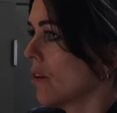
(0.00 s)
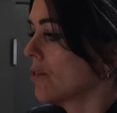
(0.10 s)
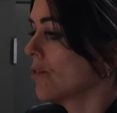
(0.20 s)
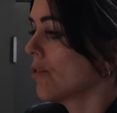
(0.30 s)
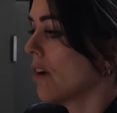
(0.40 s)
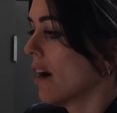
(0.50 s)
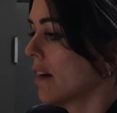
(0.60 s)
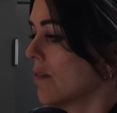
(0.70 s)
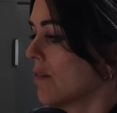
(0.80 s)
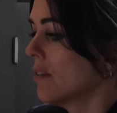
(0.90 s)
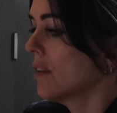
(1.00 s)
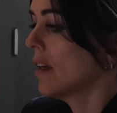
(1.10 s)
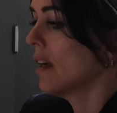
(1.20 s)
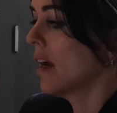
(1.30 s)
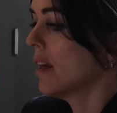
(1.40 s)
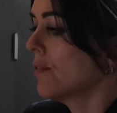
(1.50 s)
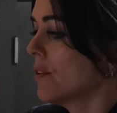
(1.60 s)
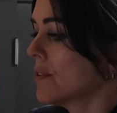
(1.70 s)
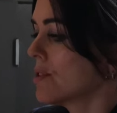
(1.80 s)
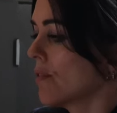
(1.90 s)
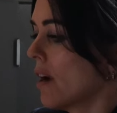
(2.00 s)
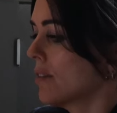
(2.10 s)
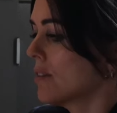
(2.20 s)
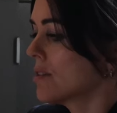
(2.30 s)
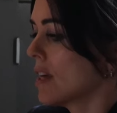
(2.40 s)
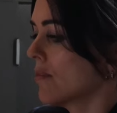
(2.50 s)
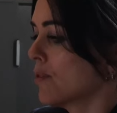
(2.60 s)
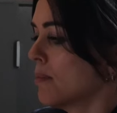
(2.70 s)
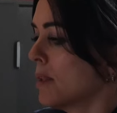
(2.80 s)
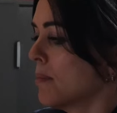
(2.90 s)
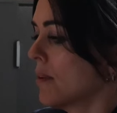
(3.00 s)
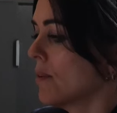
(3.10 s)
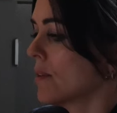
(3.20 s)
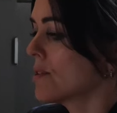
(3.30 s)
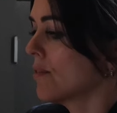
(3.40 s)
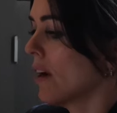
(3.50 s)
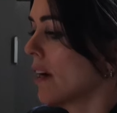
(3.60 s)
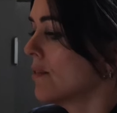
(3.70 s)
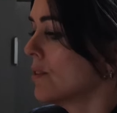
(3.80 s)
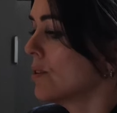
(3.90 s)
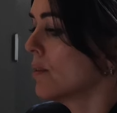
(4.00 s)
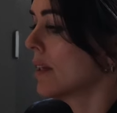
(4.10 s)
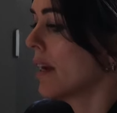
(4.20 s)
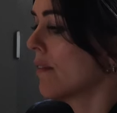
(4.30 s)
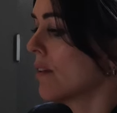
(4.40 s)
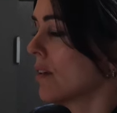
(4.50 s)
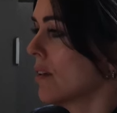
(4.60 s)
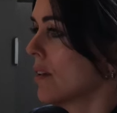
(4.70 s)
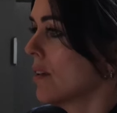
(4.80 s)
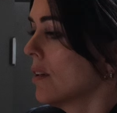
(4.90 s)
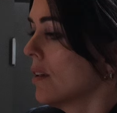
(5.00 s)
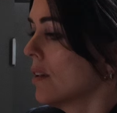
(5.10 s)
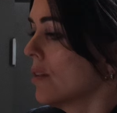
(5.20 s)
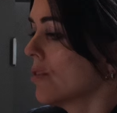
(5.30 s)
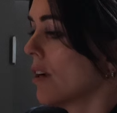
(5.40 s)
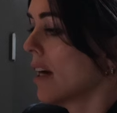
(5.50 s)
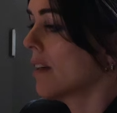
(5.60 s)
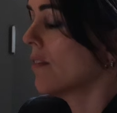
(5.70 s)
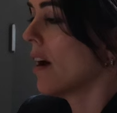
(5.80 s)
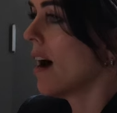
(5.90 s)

not thrive. And if you're surrounding yourself with people who are surviving, you will never thrive.